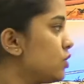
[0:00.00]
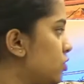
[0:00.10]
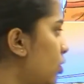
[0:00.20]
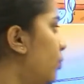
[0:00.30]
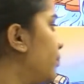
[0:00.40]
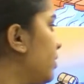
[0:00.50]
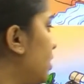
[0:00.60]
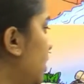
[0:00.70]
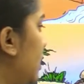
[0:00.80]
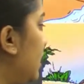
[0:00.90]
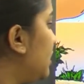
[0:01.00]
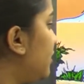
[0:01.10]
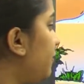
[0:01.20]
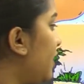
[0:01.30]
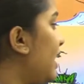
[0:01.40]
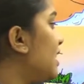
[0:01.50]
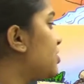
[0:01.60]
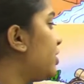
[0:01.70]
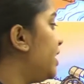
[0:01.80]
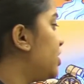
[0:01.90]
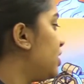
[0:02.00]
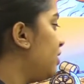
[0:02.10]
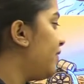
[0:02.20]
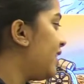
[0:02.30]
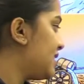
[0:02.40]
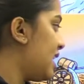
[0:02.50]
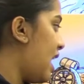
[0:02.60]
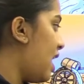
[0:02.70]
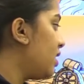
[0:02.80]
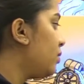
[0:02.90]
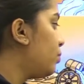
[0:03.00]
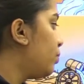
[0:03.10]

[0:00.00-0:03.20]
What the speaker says: So the various traditional ways are